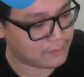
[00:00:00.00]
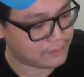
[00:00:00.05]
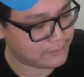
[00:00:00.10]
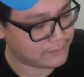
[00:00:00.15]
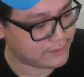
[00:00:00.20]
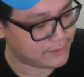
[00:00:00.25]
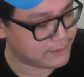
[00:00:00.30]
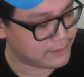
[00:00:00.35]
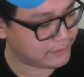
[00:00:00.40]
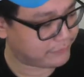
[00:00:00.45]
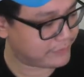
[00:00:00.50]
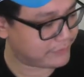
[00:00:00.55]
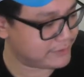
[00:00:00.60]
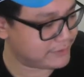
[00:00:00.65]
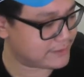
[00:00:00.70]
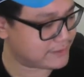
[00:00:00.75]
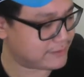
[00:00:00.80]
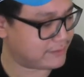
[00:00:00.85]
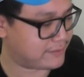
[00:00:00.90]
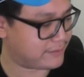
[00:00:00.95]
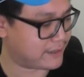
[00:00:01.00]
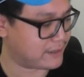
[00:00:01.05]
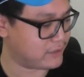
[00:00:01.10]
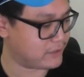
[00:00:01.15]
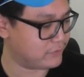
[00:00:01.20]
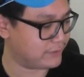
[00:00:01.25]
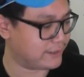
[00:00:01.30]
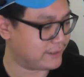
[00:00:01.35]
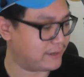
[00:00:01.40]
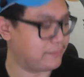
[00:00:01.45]
The difference that
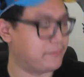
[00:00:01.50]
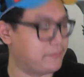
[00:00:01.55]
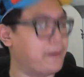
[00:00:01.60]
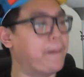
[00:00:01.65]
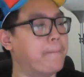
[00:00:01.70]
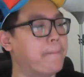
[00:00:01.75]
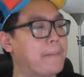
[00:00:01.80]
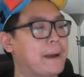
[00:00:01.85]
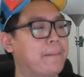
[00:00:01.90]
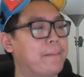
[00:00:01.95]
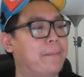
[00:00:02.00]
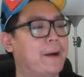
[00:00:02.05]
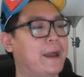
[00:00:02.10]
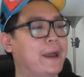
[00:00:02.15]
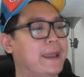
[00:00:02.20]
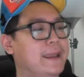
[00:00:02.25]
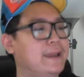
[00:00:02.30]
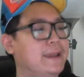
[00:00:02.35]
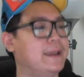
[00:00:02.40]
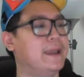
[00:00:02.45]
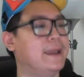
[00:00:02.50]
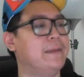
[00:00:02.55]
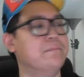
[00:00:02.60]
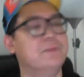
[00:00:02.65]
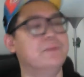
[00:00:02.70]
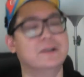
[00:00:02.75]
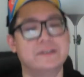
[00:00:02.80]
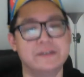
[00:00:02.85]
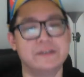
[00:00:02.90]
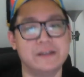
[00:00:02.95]
you get by buying a
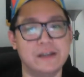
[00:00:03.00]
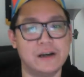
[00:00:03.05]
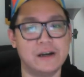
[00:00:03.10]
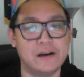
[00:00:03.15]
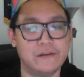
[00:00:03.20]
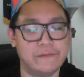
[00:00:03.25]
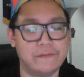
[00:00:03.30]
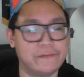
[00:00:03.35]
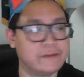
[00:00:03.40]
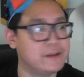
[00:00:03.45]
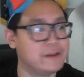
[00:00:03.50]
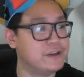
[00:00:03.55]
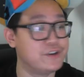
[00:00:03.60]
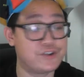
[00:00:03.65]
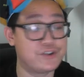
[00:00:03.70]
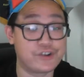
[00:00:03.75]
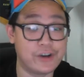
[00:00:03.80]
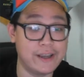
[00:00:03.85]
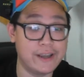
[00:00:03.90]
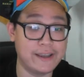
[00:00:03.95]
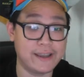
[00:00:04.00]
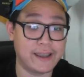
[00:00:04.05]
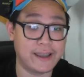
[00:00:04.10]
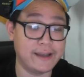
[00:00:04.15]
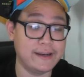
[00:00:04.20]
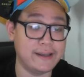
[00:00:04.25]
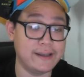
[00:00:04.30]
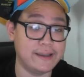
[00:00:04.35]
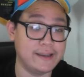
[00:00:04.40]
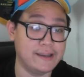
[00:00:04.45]
bottle of Tre
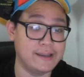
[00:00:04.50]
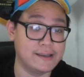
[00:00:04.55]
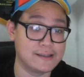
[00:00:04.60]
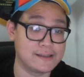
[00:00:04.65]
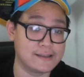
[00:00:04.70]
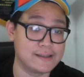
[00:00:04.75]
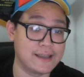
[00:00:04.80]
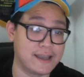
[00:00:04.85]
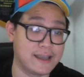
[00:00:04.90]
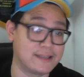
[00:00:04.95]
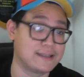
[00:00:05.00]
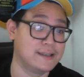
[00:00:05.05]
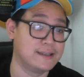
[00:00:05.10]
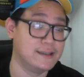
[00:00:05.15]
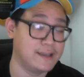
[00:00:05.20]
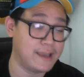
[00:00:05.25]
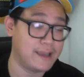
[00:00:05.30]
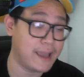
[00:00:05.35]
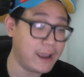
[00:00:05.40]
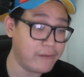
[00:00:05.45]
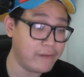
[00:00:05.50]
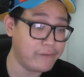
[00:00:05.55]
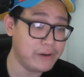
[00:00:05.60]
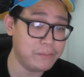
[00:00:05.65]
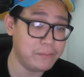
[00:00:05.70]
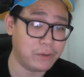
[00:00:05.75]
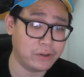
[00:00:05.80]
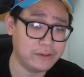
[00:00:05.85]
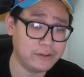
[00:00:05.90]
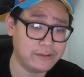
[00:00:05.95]
Candy is that every
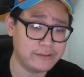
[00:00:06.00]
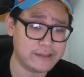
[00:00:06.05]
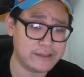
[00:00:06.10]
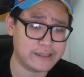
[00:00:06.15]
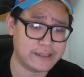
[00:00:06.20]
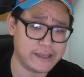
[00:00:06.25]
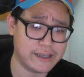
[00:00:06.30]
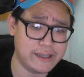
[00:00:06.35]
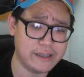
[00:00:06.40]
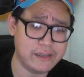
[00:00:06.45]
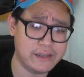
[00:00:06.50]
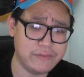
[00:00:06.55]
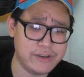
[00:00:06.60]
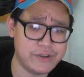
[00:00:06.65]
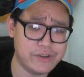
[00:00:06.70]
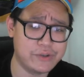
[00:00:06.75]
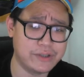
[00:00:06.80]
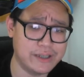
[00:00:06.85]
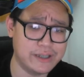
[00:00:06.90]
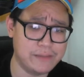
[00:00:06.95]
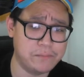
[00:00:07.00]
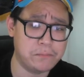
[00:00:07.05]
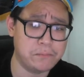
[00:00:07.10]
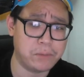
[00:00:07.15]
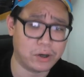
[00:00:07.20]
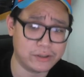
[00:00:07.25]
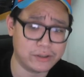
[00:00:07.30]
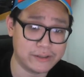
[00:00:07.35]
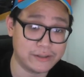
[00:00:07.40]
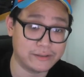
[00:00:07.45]
bottle is individually
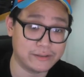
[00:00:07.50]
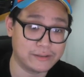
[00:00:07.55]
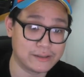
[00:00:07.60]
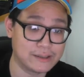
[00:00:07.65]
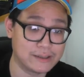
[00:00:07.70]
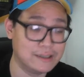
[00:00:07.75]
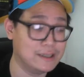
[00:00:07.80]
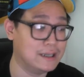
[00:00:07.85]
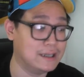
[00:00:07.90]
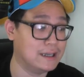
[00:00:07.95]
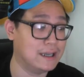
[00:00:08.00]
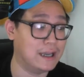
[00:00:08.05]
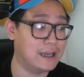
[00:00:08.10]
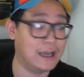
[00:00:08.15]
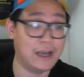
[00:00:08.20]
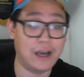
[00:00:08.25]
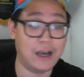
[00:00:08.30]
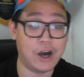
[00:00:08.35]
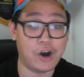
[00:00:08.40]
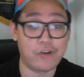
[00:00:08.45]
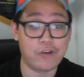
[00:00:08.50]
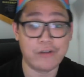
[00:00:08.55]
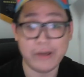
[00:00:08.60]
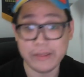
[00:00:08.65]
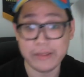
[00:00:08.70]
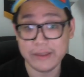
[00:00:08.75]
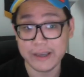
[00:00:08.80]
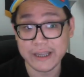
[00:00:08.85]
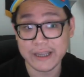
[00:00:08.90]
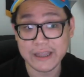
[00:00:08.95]
bottled, or
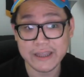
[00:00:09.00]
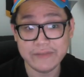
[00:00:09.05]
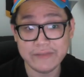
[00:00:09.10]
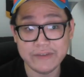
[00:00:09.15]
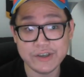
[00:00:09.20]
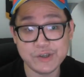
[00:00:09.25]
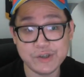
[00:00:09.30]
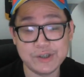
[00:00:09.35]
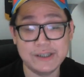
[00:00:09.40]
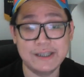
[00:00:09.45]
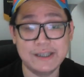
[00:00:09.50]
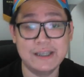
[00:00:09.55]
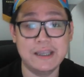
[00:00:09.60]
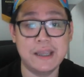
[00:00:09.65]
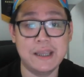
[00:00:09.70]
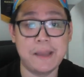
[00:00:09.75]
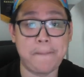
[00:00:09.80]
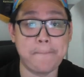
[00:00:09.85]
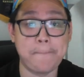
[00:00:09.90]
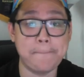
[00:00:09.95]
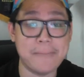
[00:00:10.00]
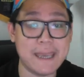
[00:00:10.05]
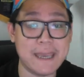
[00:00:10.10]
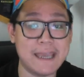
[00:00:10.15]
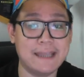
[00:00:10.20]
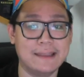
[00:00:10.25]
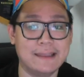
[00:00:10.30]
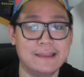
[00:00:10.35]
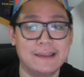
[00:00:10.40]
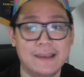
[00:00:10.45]
rather individually
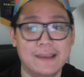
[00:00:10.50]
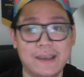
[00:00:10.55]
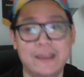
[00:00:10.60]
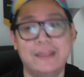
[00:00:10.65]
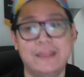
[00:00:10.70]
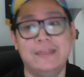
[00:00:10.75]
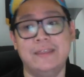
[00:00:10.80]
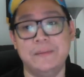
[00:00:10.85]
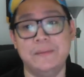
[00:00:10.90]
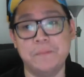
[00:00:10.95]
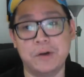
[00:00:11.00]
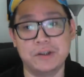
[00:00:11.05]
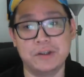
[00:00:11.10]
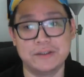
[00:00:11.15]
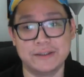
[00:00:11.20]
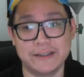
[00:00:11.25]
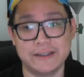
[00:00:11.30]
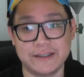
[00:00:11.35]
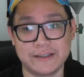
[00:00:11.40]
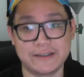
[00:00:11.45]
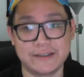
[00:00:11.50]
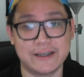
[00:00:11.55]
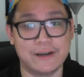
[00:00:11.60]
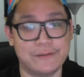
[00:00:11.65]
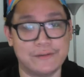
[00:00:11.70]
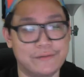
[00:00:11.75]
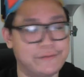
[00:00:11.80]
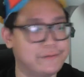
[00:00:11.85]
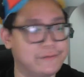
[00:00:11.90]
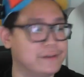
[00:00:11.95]
made in the bottle
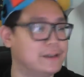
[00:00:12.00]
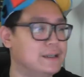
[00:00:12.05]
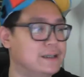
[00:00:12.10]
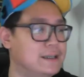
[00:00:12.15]
itself.